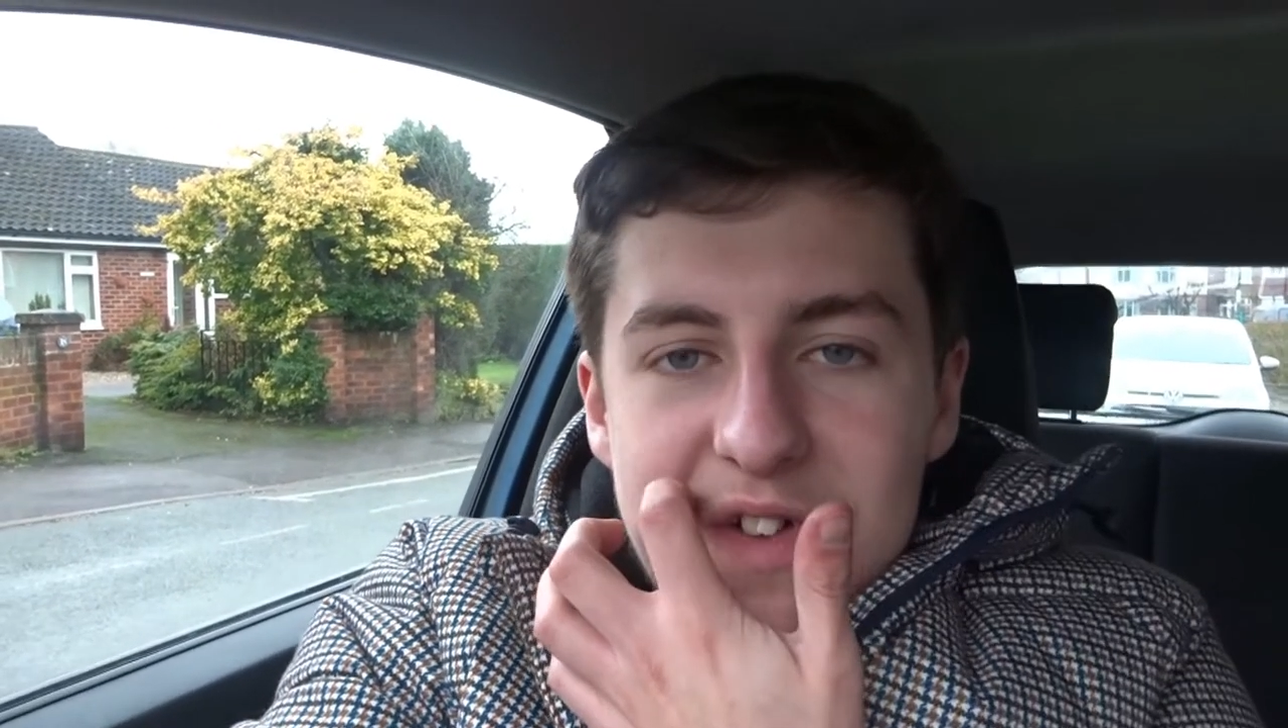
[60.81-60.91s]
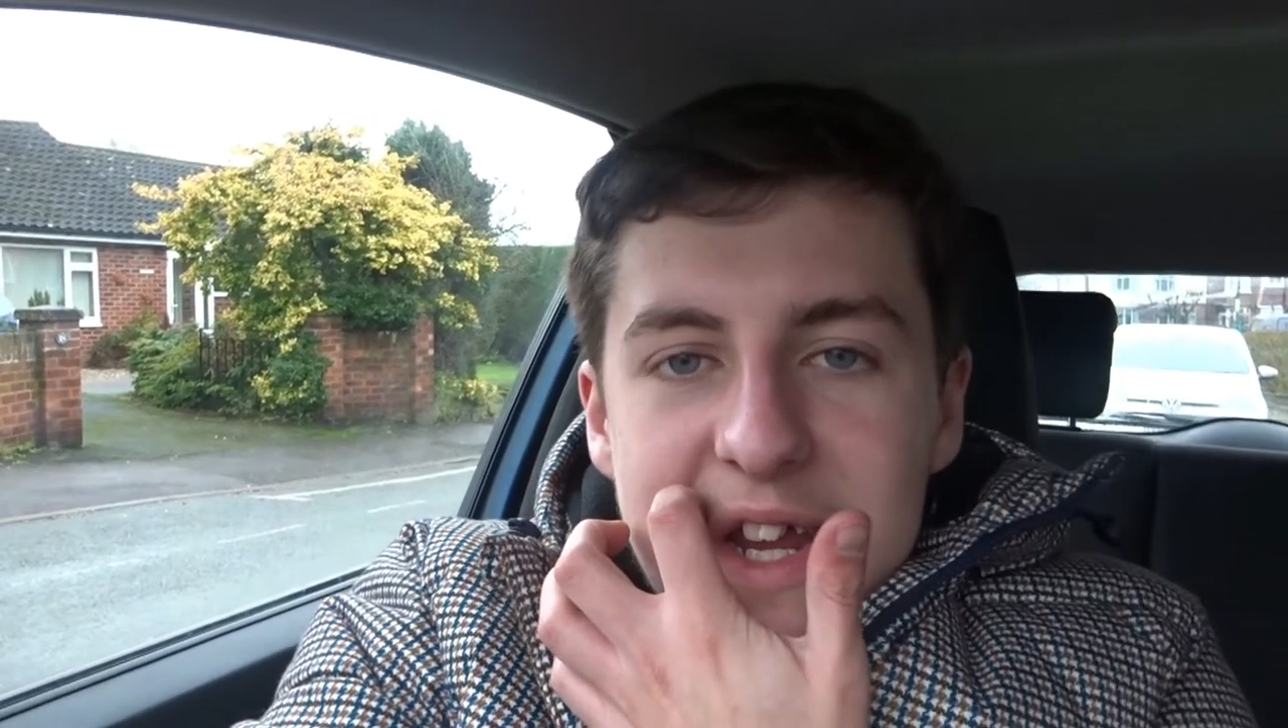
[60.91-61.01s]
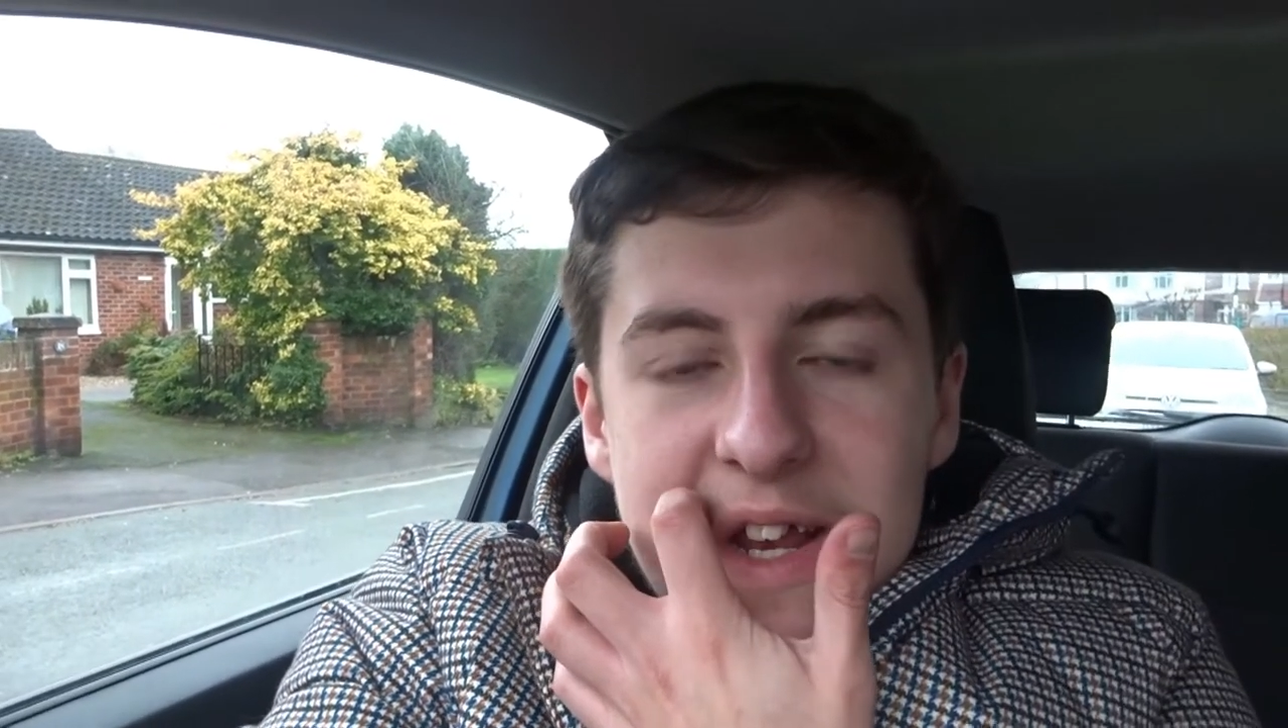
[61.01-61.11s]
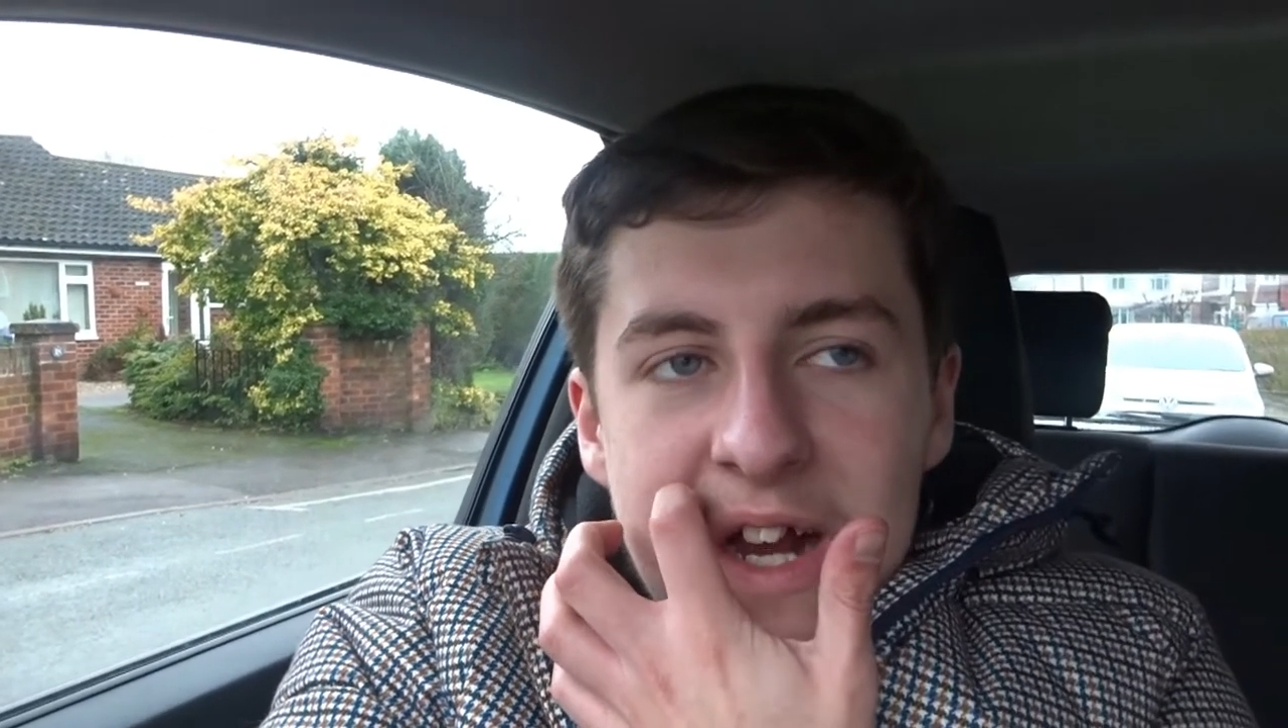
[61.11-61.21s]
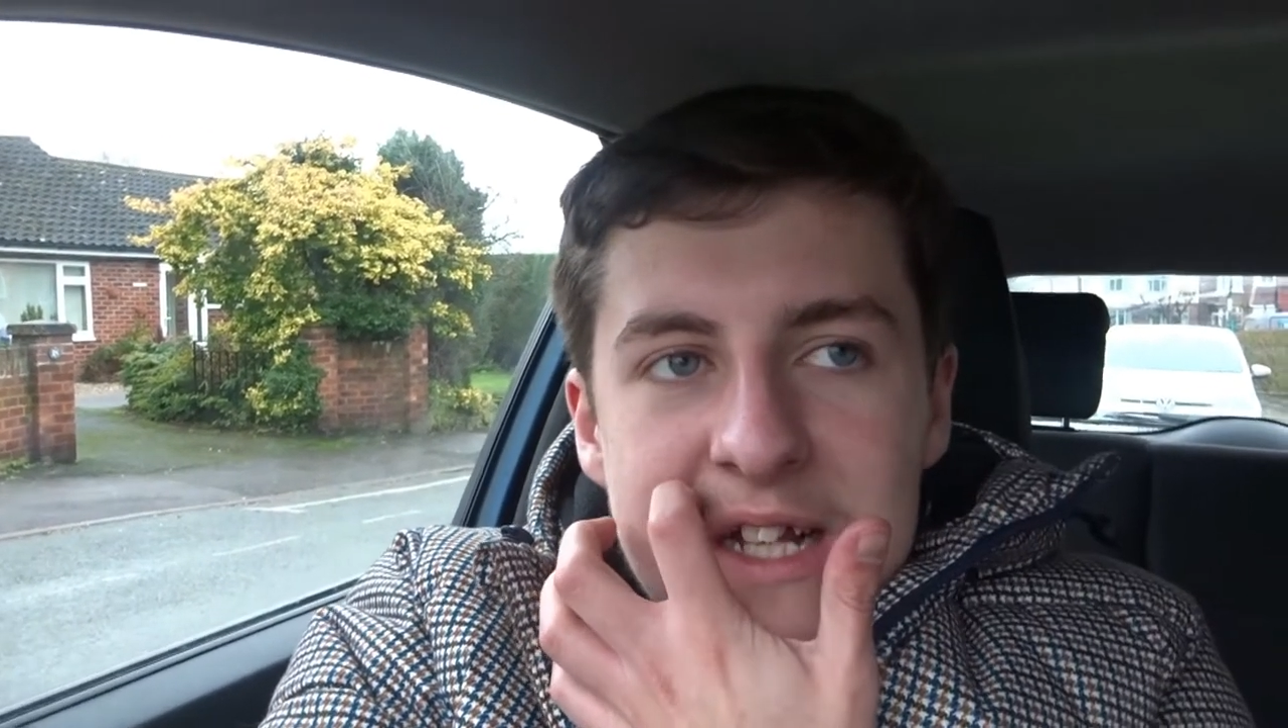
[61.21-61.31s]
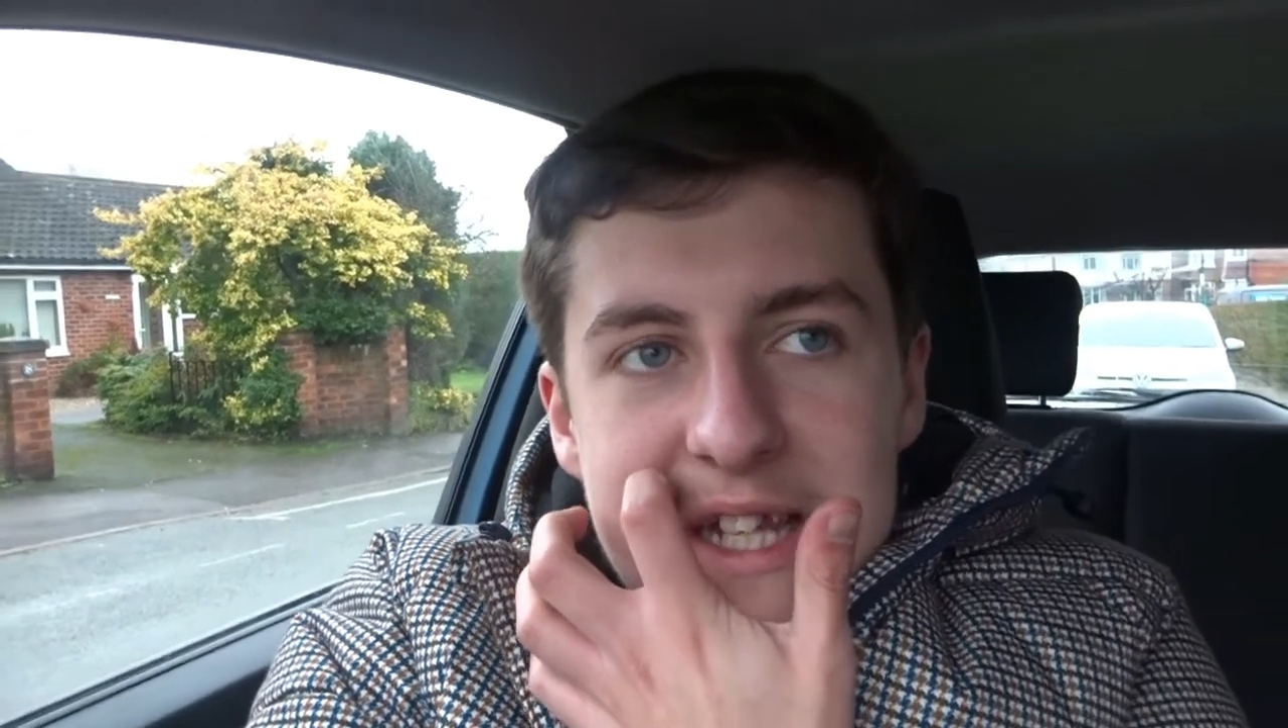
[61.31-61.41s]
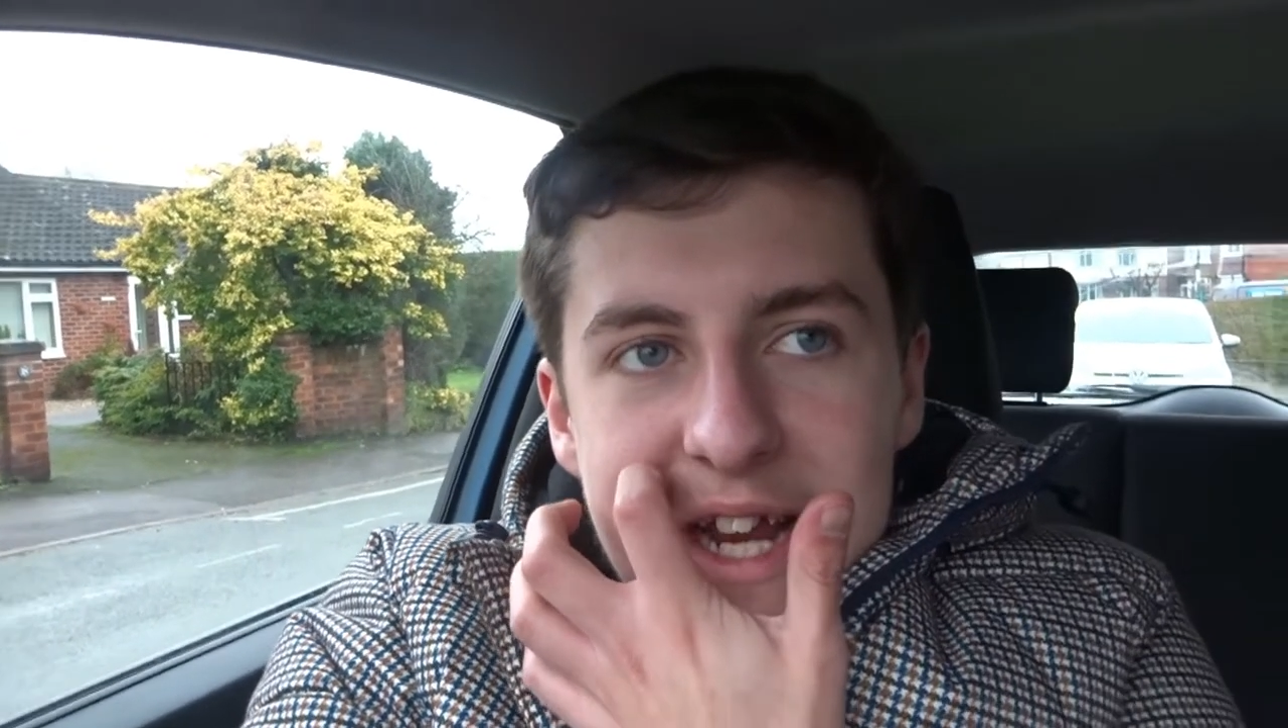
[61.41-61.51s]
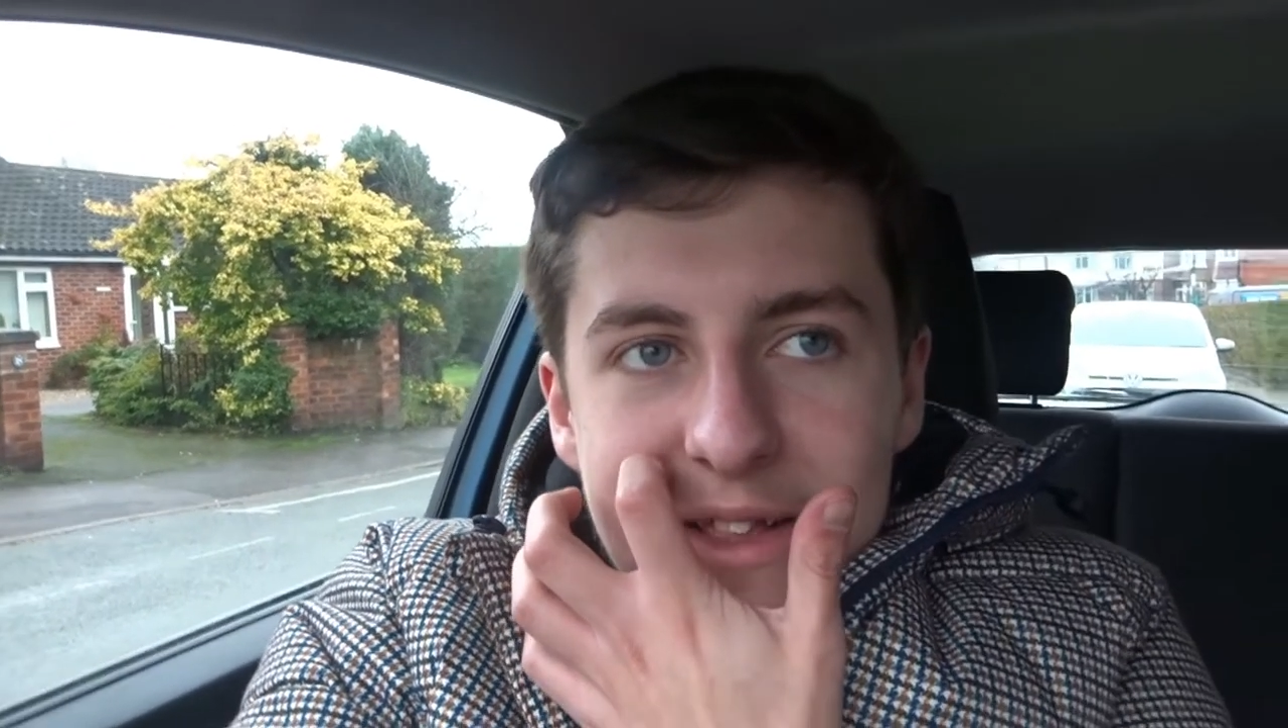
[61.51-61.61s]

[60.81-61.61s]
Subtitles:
reuniting,